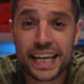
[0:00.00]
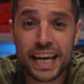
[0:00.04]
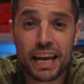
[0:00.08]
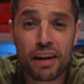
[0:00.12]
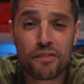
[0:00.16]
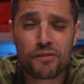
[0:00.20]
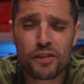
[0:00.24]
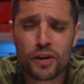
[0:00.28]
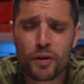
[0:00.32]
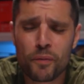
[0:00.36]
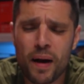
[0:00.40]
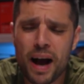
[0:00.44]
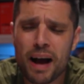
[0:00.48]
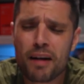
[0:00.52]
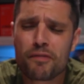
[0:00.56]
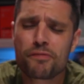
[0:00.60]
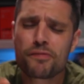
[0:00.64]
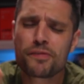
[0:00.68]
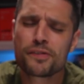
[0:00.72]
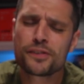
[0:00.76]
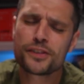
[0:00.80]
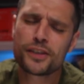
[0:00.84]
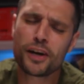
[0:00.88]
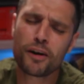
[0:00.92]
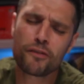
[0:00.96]
If you have,
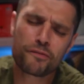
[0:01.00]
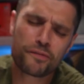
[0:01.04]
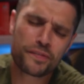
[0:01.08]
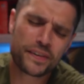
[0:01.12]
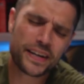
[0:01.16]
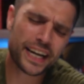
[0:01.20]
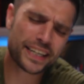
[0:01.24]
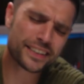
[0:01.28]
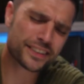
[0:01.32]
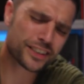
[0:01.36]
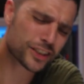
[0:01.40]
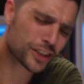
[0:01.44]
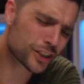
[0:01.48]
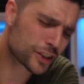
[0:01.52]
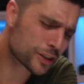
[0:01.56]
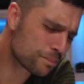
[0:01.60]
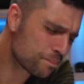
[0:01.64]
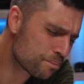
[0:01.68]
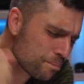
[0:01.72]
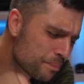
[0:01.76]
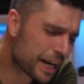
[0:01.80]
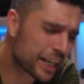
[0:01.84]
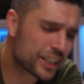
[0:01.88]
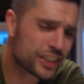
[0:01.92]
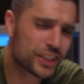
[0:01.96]
don't forget to
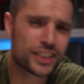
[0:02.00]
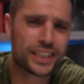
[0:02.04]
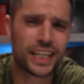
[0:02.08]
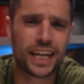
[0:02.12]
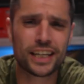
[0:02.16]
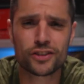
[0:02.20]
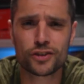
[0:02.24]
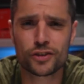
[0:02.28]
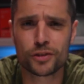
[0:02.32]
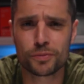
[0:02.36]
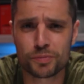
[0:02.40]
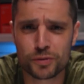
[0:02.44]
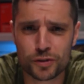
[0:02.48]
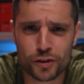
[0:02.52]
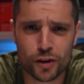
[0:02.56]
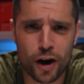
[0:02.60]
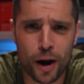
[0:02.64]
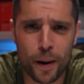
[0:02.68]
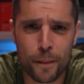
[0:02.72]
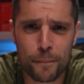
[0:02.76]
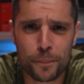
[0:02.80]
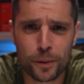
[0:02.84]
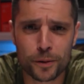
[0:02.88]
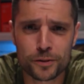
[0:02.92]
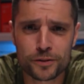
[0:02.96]
smash that
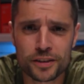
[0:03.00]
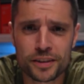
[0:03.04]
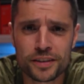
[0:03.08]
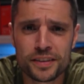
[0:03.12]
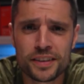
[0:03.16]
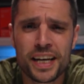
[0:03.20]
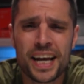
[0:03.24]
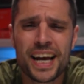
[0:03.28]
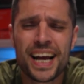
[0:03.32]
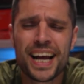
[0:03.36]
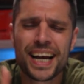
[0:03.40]
subscribe button.